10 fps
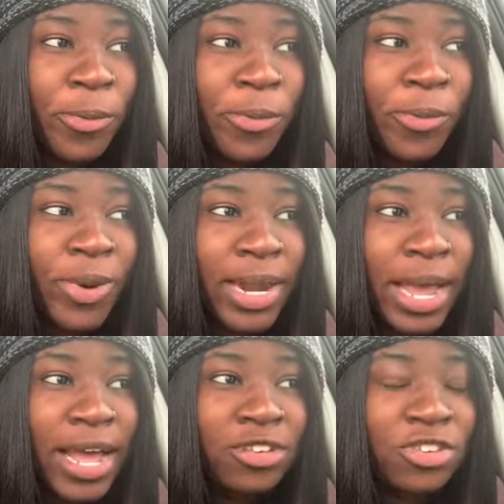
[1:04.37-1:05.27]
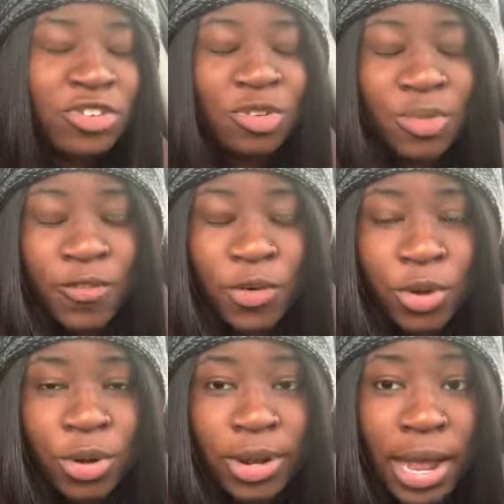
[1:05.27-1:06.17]
what I had to do
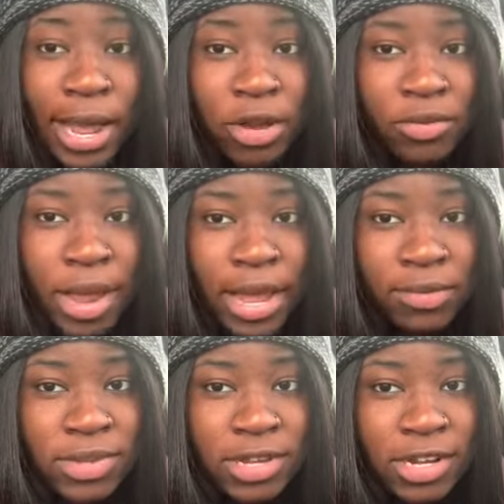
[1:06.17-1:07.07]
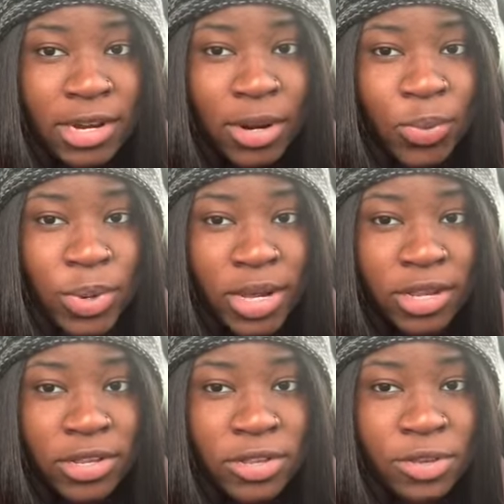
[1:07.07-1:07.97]
before I arrived here
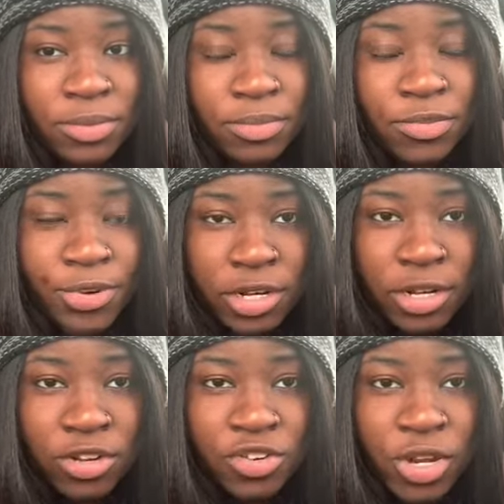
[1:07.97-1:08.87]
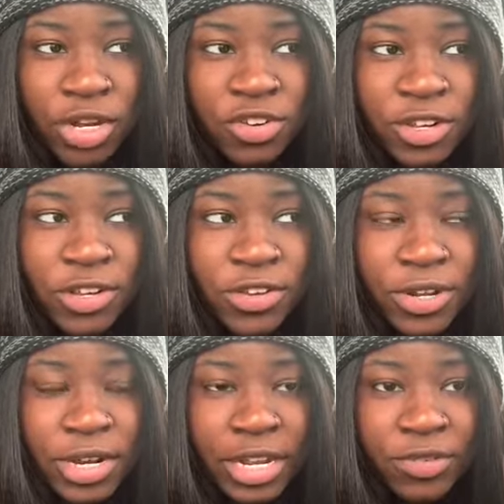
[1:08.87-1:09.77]
was read the instructions. They're
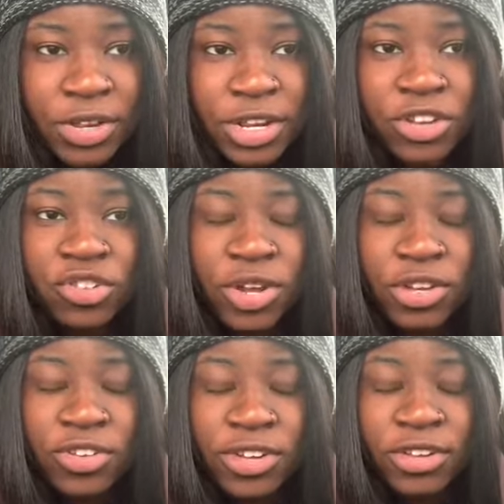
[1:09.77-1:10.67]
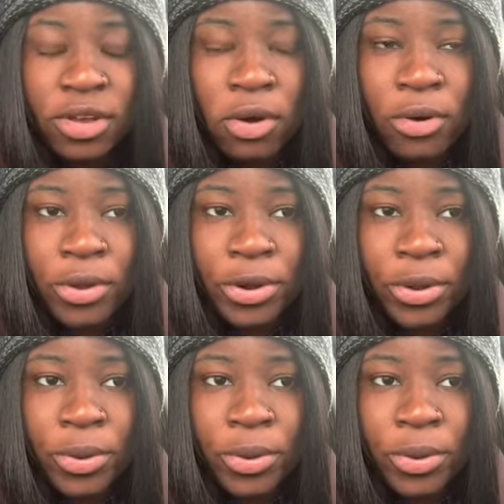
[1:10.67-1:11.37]
going to give you the instructions on